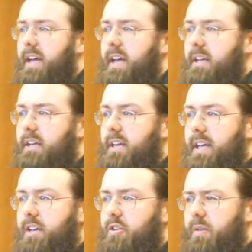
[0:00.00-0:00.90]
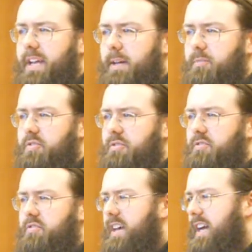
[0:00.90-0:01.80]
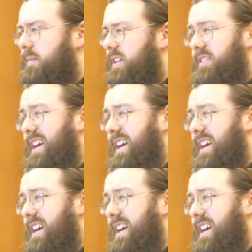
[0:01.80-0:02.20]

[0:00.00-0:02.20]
and in New Hampshire, sodomy is